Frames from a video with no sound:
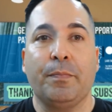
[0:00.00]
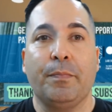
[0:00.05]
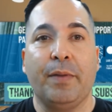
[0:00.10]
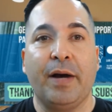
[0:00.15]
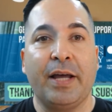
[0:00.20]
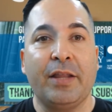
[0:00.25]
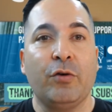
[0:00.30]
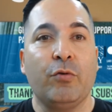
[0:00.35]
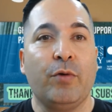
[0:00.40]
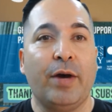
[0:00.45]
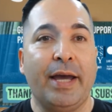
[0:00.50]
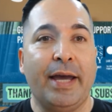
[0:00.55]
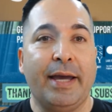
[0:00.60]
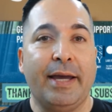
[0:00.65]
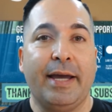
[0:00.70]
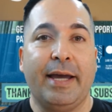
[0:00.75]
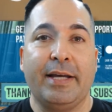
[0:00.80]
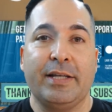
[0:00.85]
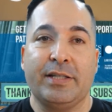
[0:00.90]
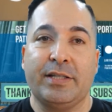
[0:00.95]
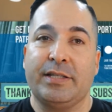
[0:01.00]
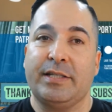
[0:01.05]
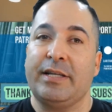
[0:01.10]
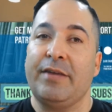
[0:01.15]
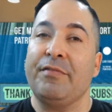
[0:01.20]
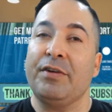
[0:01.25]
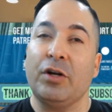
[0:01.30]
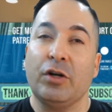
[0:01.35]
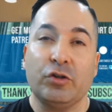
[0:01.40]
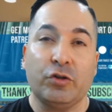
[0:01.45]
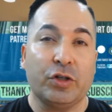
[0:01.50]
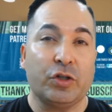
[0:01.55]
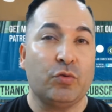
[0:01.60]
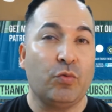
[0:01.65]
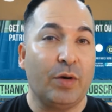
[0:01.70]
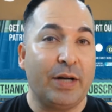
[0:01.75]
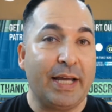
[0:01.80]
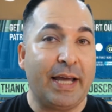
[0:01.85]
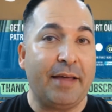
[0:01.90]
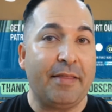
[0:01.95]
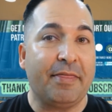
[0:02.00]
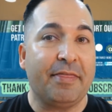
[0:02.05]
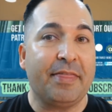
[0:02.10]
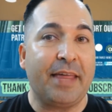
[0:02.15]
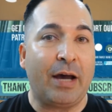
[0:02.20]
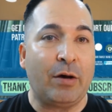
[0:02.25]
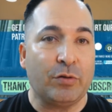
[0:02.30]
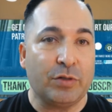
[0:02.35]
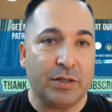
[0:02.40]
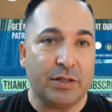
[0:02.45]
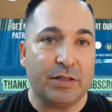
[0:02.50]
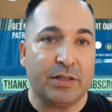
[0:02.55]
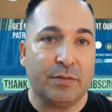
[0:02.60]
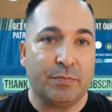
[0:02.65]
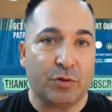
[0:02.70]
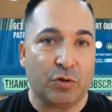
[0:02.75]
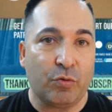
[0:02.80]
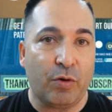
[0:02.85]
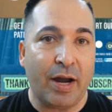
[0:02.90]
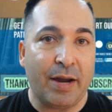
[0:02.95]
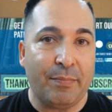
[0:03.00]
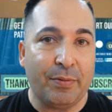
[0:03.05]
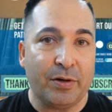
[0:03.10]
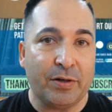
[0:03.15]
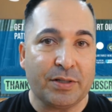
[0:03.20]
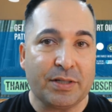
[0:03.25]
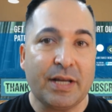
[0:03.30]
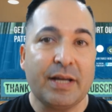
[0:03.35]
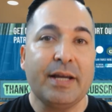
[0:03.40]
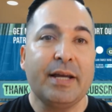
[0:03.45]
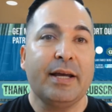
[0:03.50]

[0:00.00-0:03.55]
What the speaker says: by the way, has 728,000 subscribers